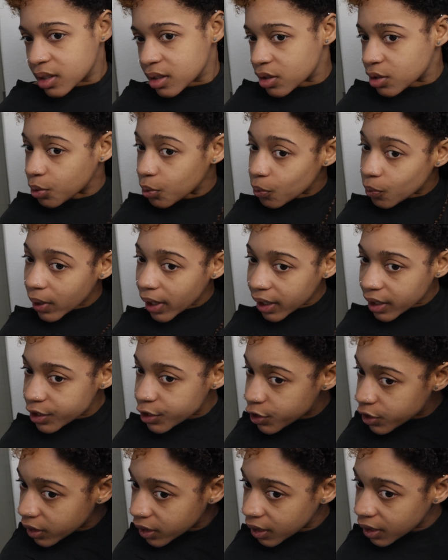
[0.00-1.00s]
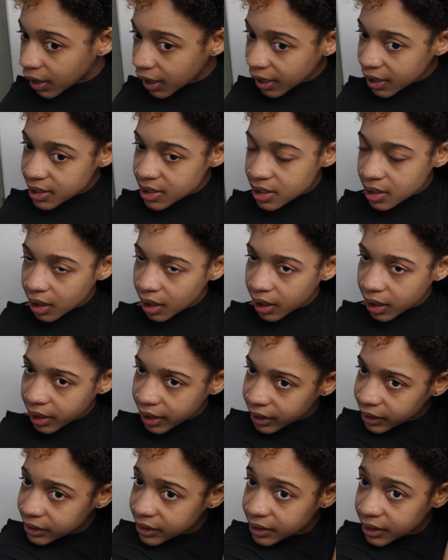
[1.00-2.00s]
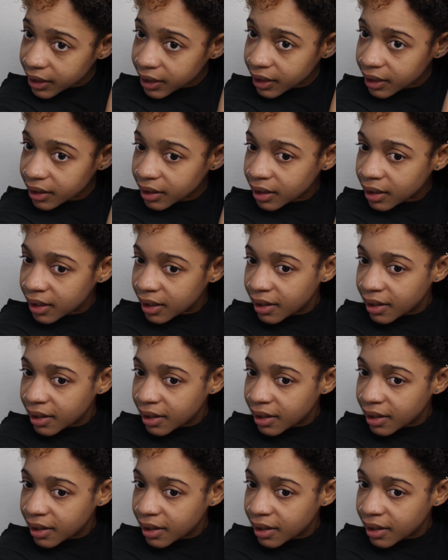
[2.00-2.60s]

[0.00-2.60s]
direction, it's not like sitting